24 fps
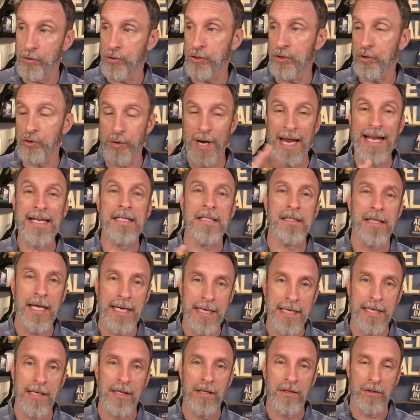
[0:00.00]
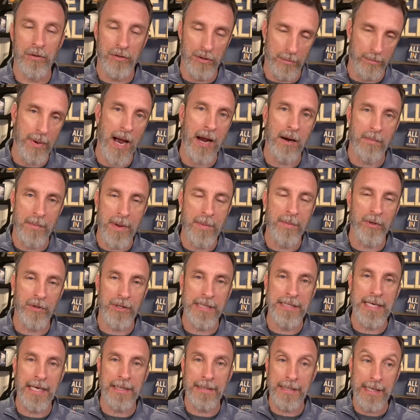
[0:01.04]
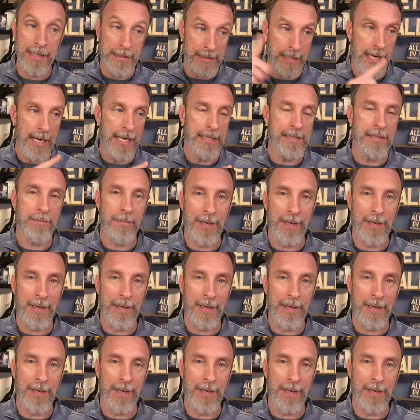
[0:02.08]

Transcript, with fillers: translated using biomimicry techniques and said,